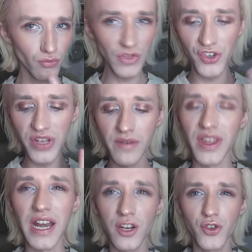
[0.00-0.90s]
And just gave it
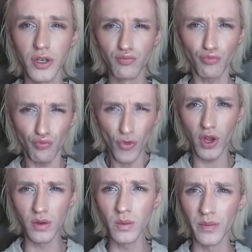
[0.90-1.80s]
that extra
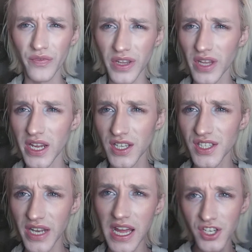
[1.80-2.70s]
oomph and, like,
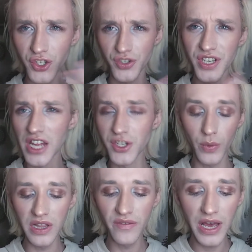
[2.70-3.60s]

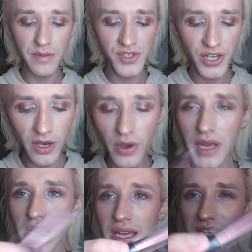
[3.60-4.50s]
snatcherella vibes, you know?
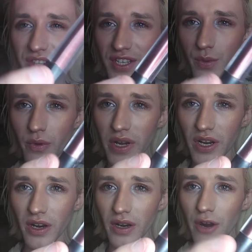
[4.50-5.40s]
It's this one right
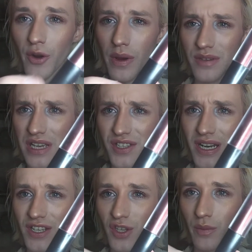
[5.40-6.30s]
here. I don't know why I was
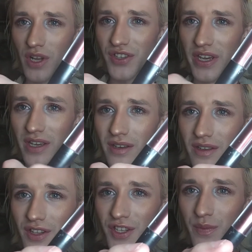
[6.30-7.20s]
hesitating so much, like,
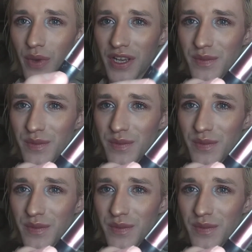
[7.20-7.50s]
this, like,